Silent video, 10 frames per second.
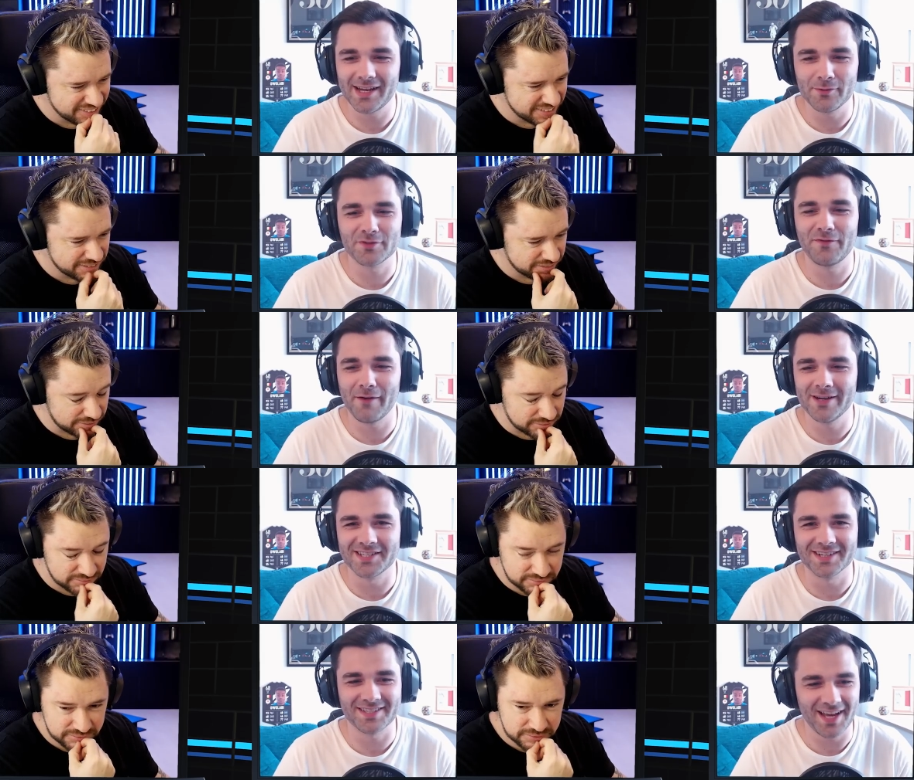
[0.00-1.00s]
Speaker 1: he was very
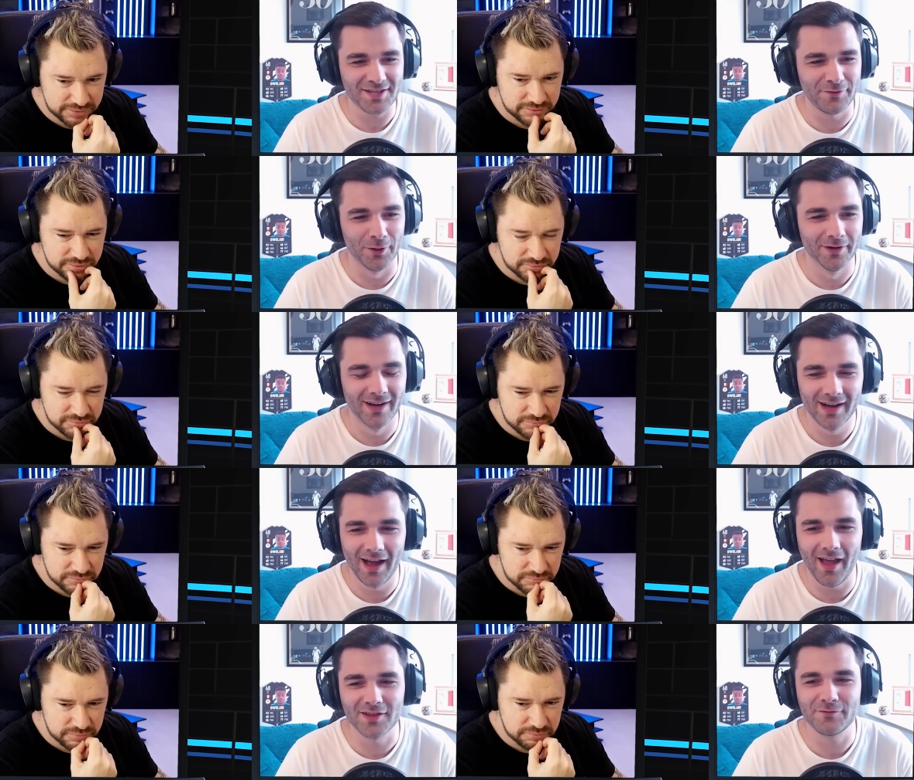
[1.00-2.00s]
successful.
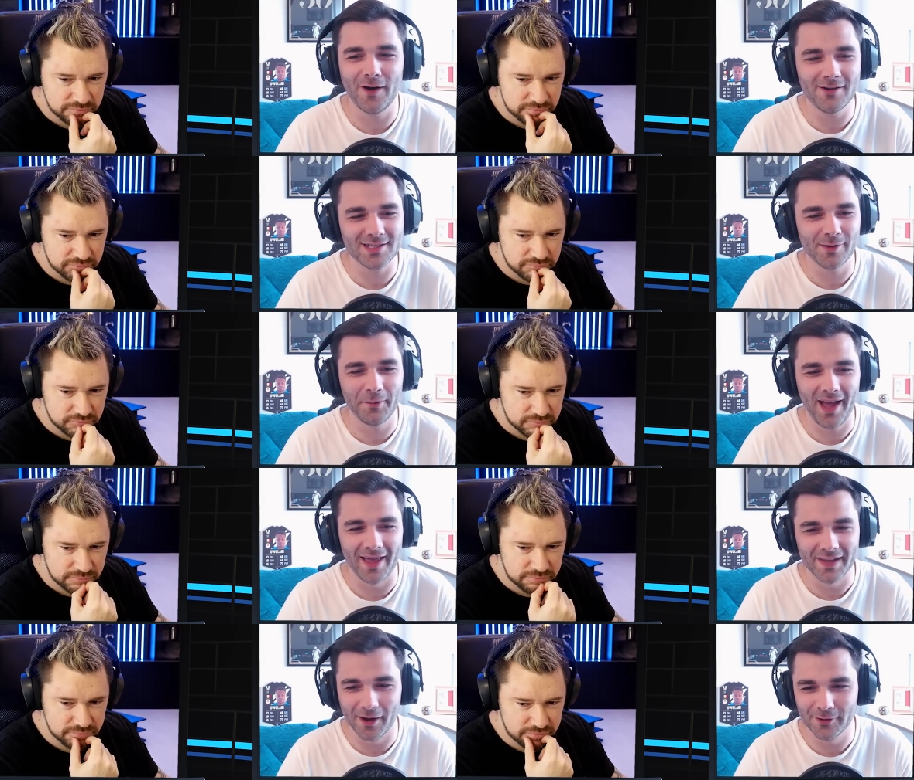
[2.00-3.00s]
As far as I'm
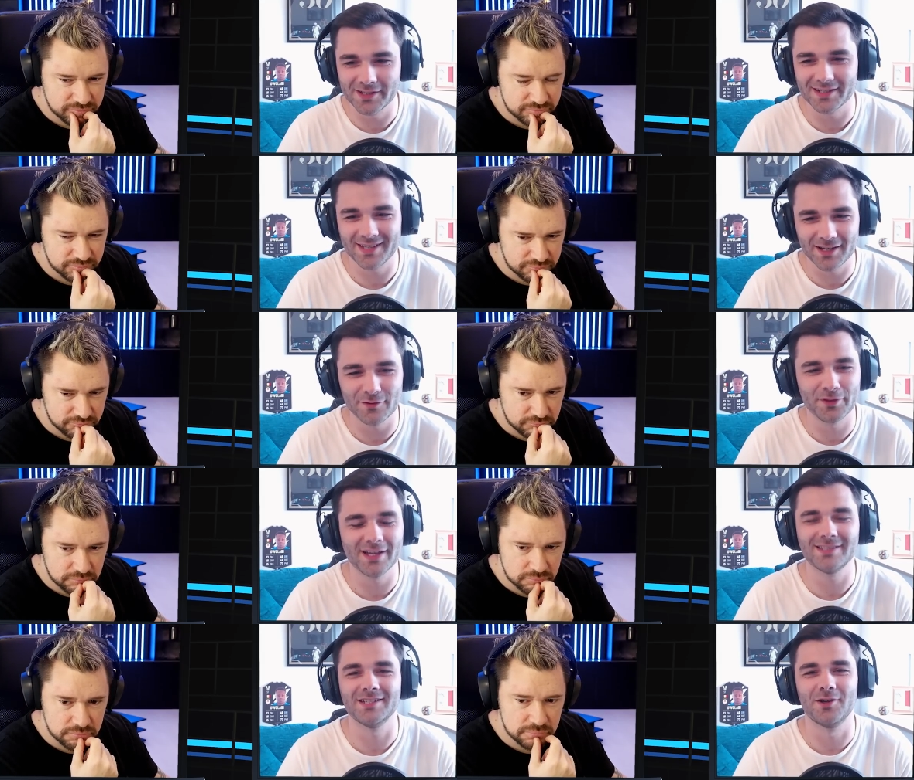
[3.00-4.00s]
aware, the only successful
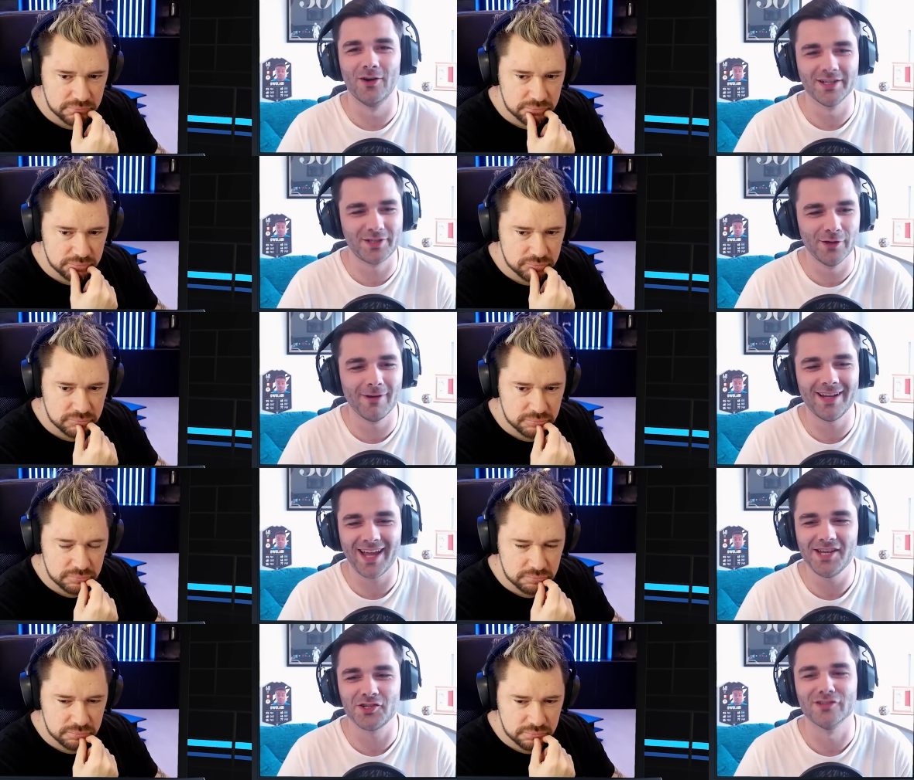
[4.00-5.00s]
things he's got is 2
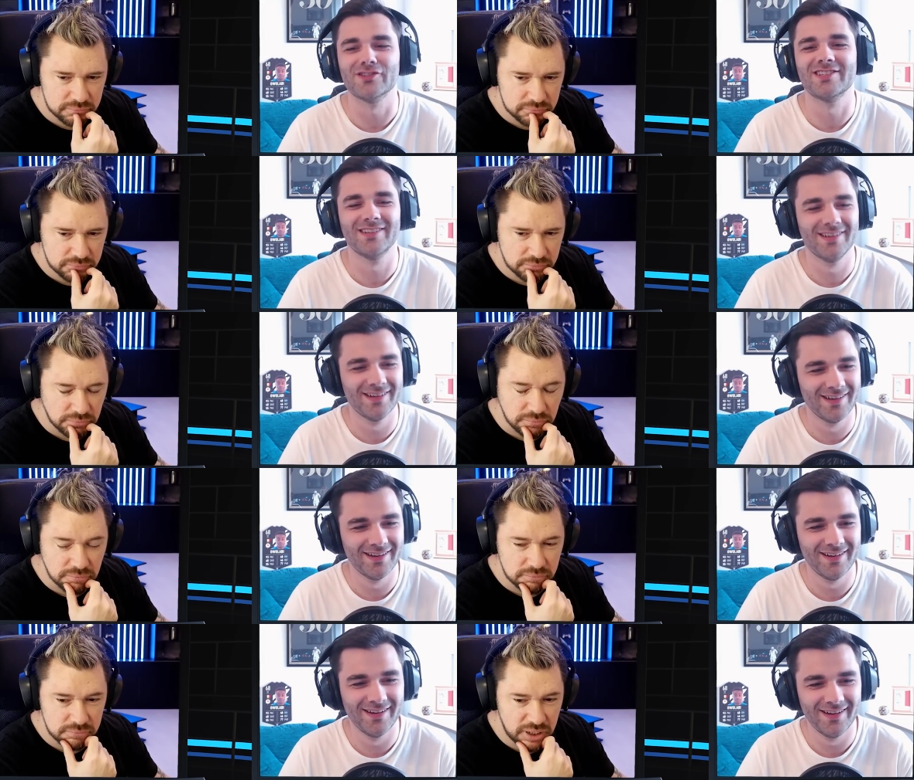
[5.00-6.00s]
relegations.
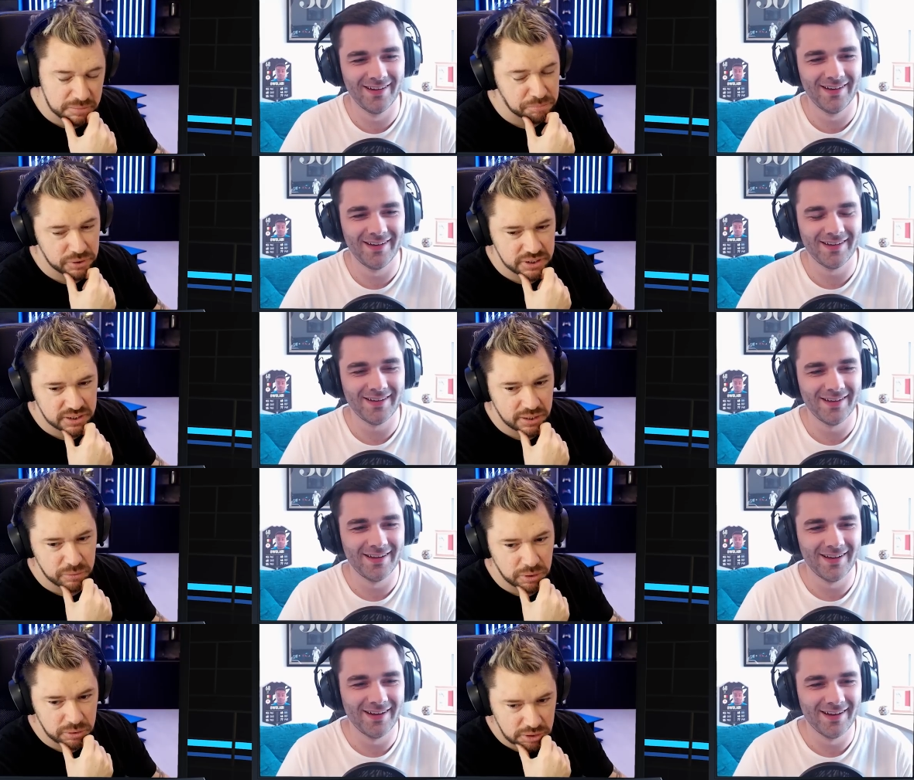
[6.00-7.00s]
Speaker 2: That's pretty
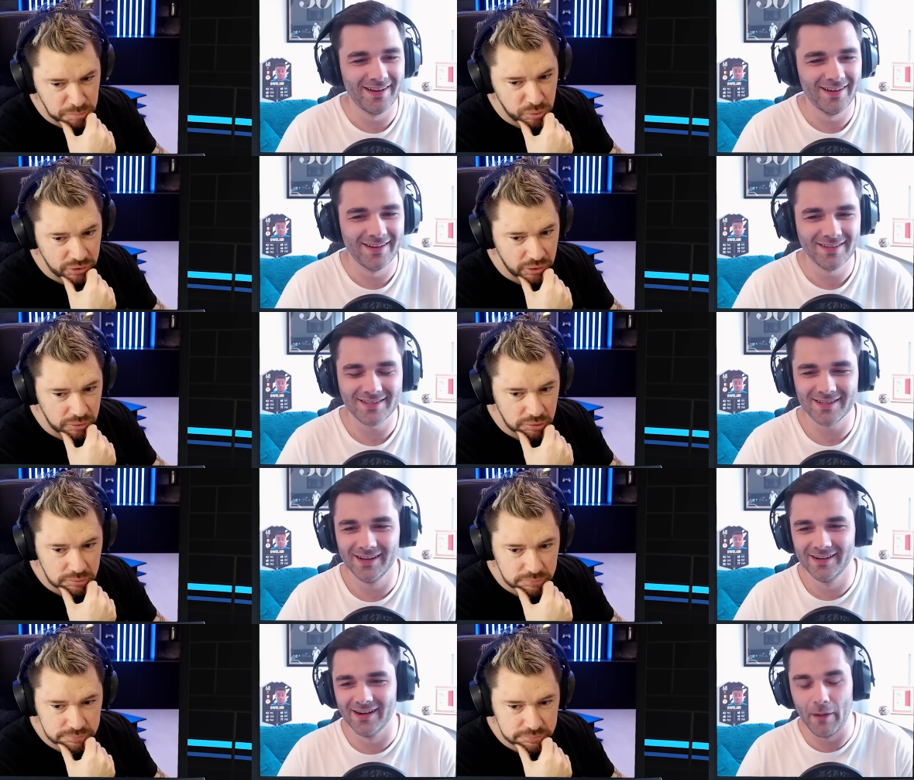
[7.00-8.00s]
successful, though. That's more than you.
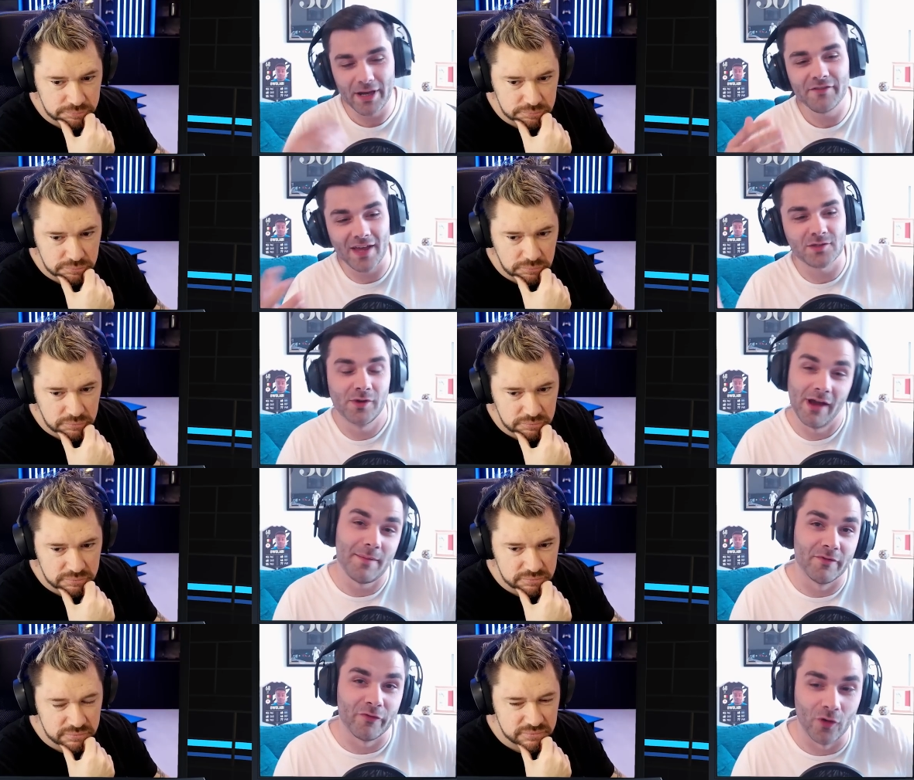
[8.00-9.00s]
Speaker 1: So, I mean, if that's what you're
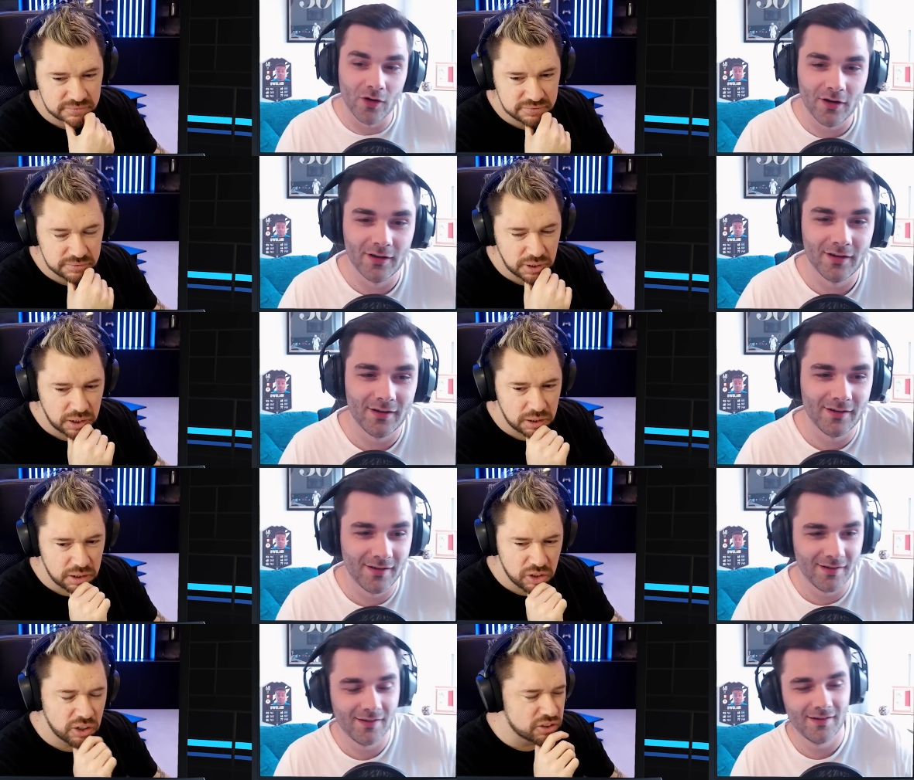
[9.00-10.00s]
aiming for.
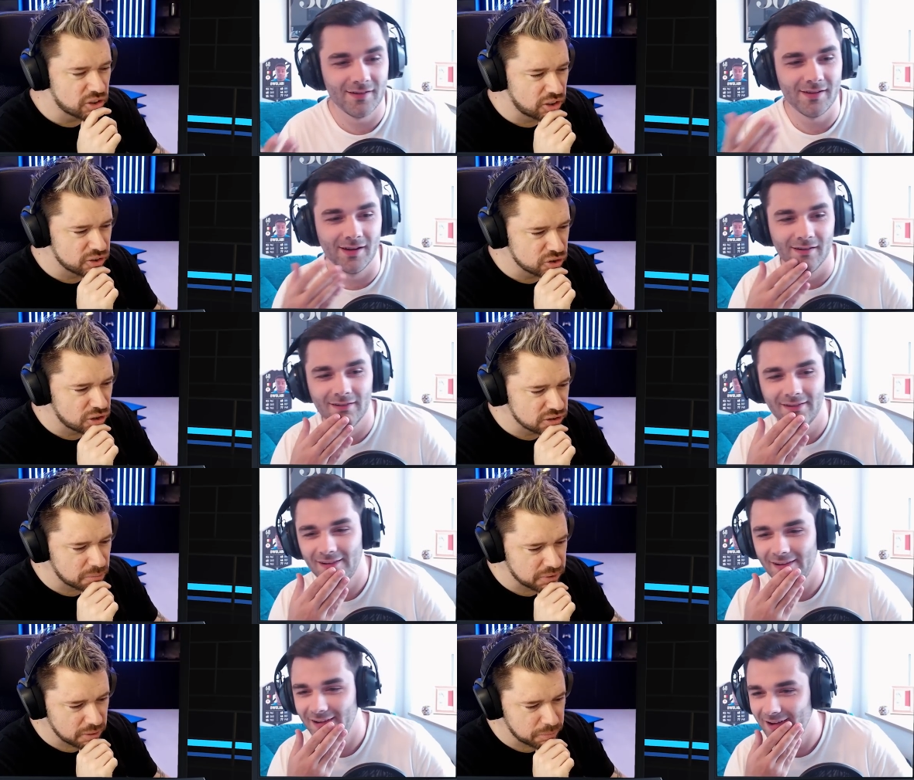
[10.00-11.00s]
Can I just
Speaker 2: ask
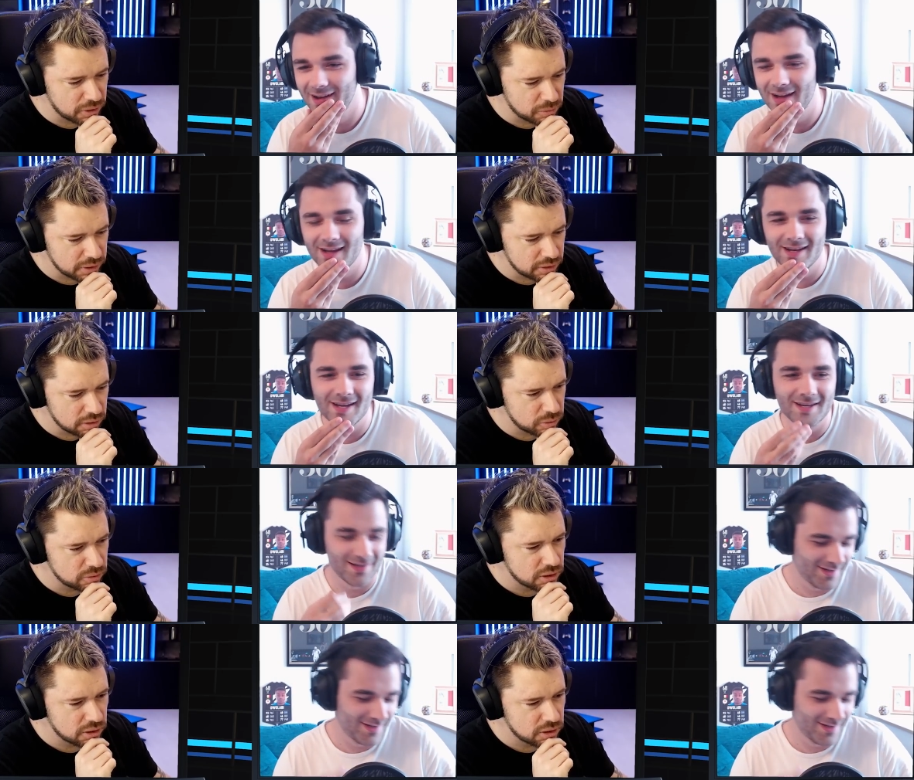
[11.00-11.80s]
something, by the way, Luke?